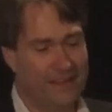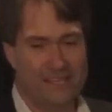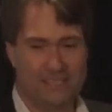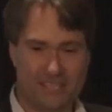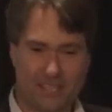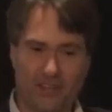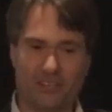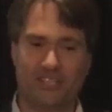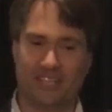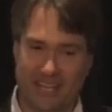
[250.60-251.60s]
So let's go to
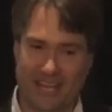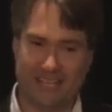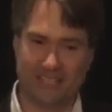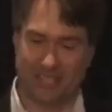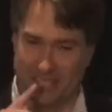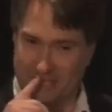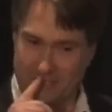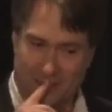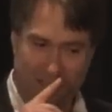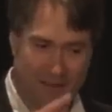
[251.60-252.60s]
today's
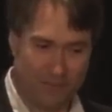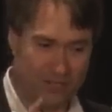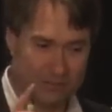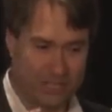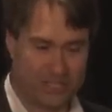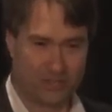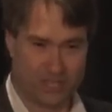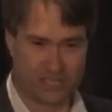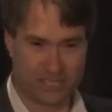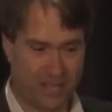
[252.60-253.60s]
things. And Michael touched on
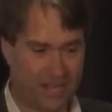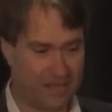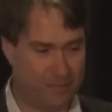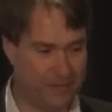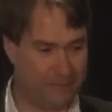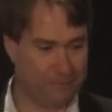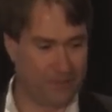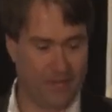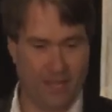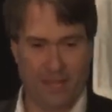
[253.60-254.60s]
this slightly, but
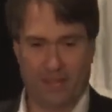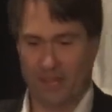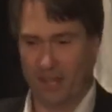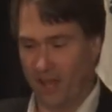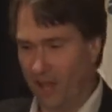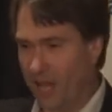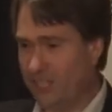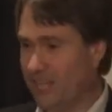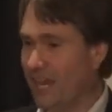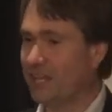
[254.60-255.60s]
I
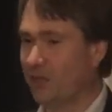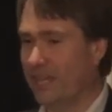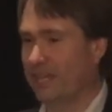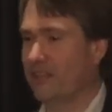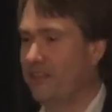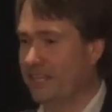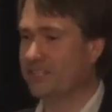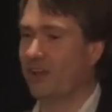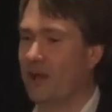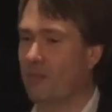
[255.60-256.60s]
started looking at the things
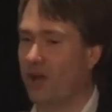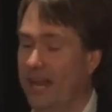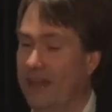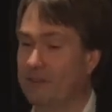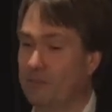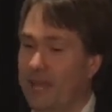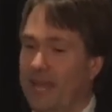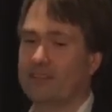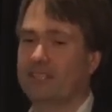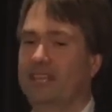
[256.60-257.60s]
that I might have in my
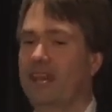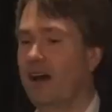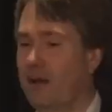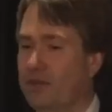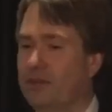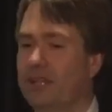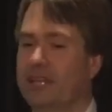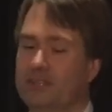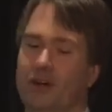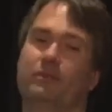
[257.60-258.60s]
house. And yeah, I'm an
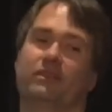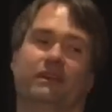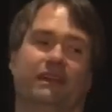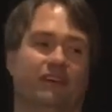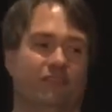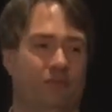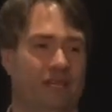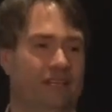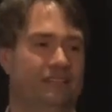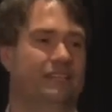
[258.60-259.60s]
early adopter and I've
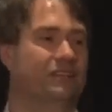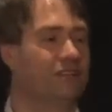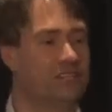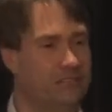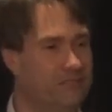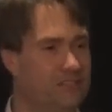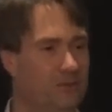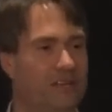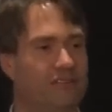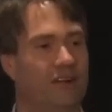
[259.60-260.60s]
been in technology for
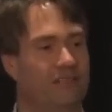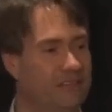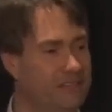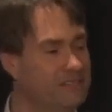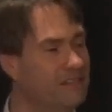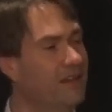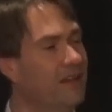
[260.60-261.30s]
25 years.